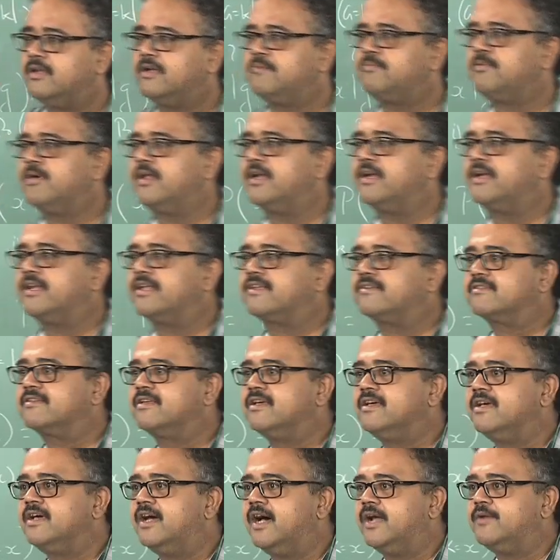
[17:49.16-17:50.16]
politics,
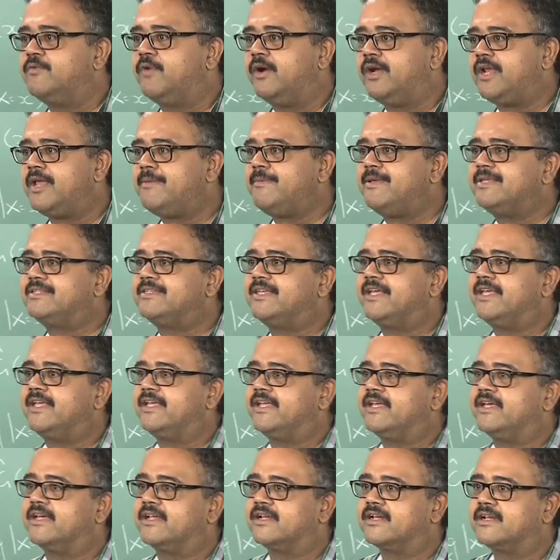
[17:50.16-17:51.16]
and what am I saying
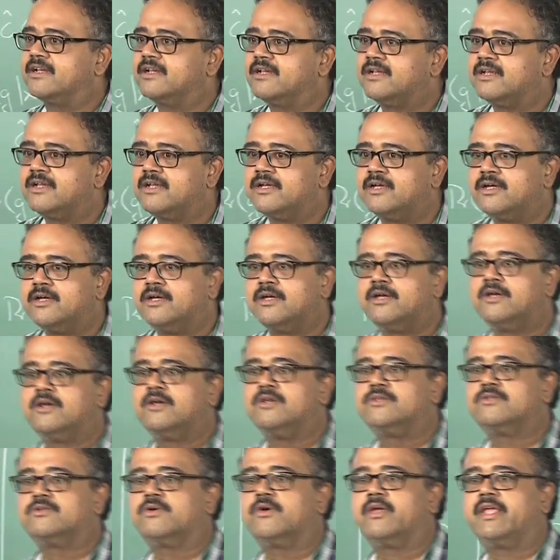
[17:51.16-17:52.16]
here?
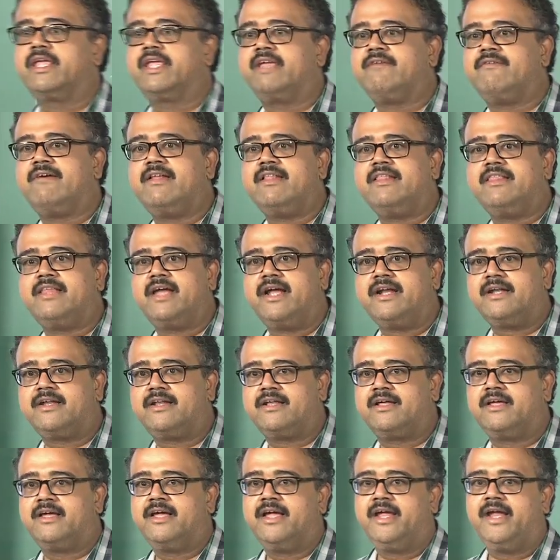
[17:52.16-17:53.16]
So given that
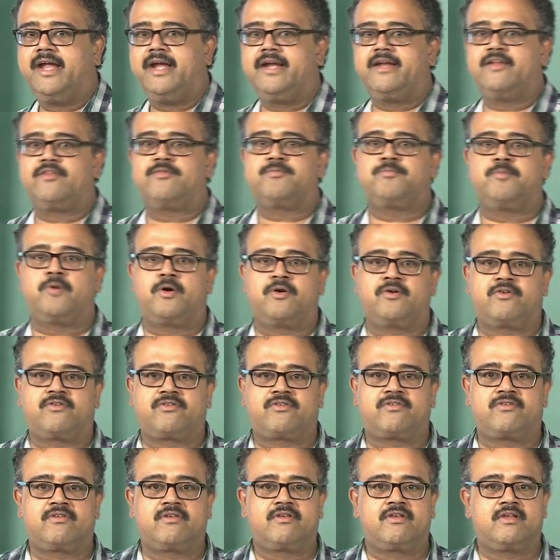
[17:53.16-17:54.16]
it is
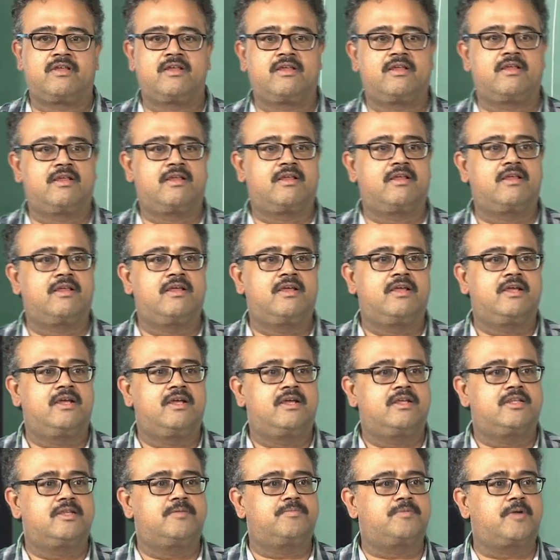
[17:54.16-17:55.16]
sports,
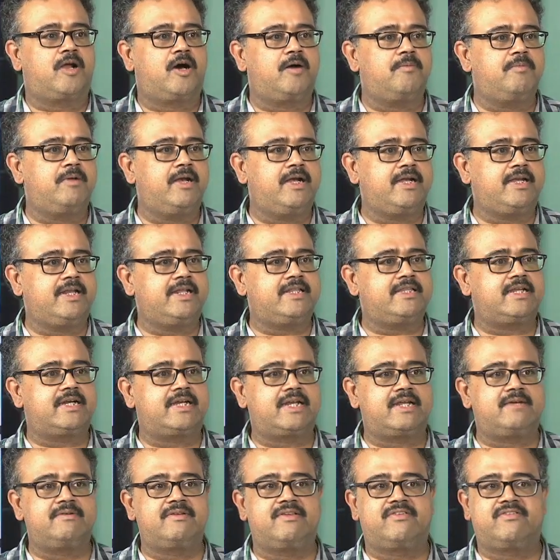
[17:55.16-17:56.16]
the probability that
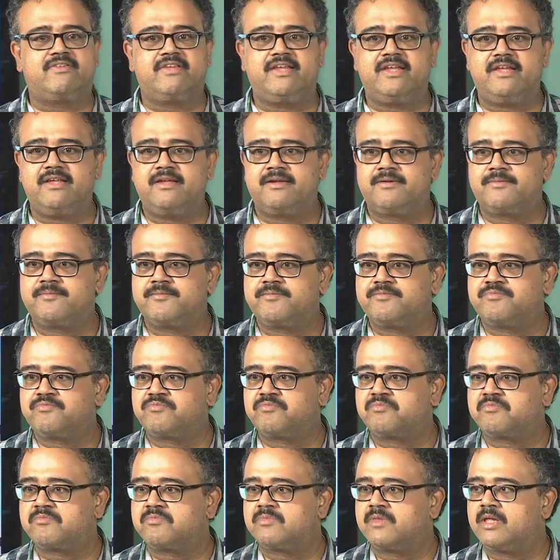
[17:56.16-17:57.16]
I will see
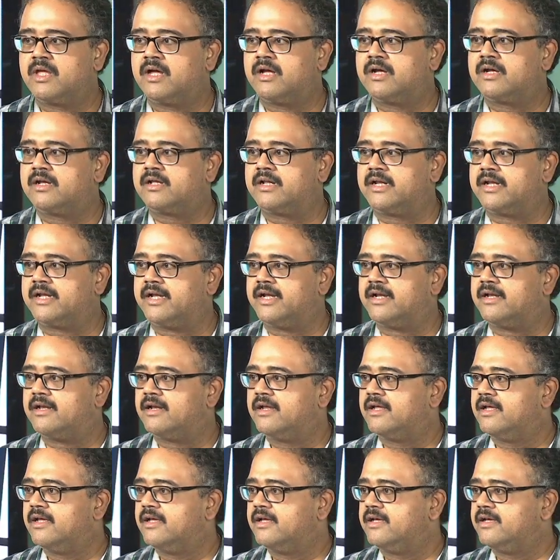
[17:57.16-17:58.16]
cricket
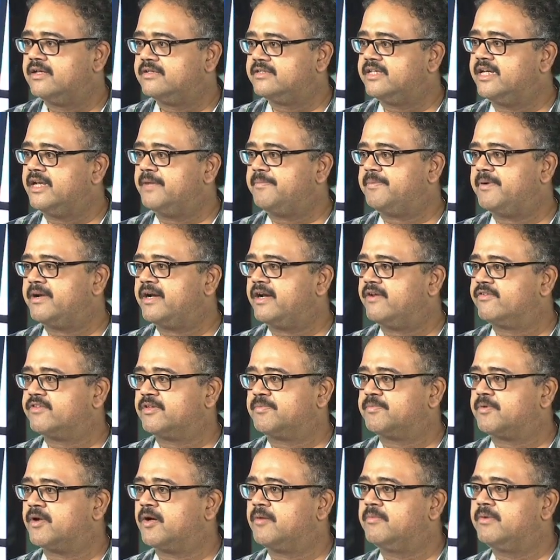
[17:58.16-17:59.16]
is independent of the
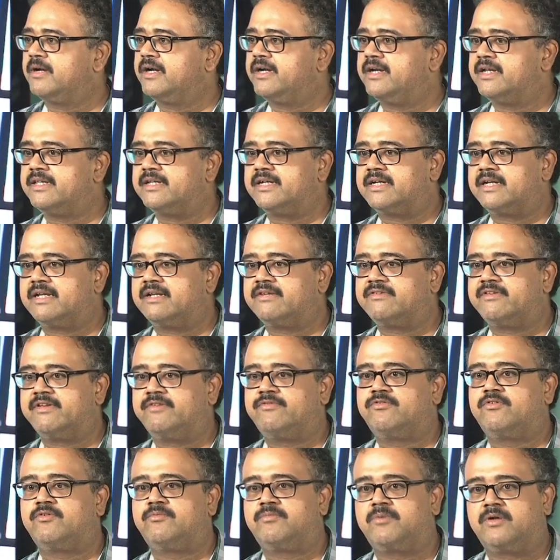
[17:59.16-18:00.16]
probability that I will see
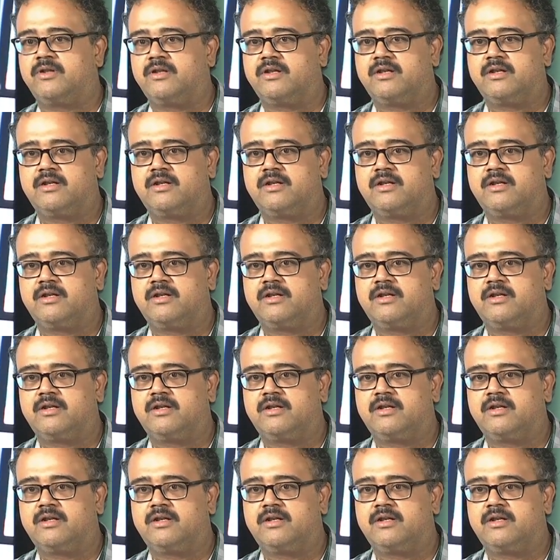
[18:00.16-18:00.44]
football.